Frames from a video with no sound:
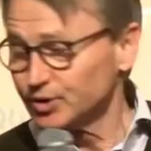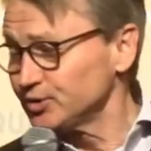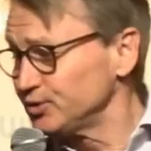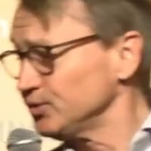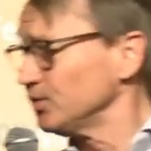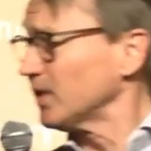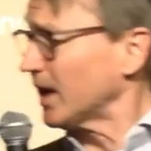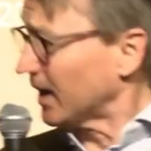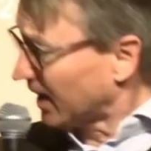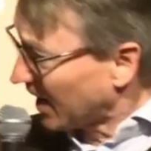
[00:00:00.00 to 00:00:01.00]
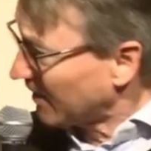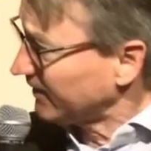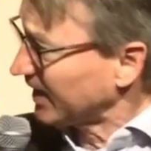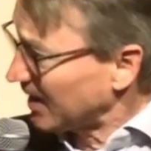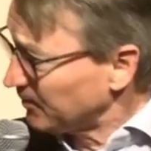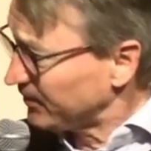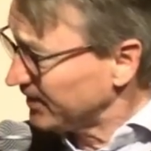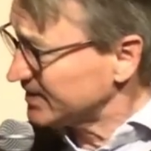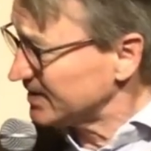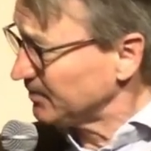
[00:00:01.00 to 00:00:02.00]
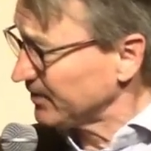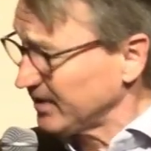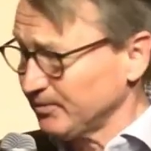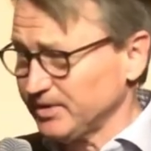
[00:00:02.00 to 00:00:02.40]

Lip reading: do having empathy and sympathy with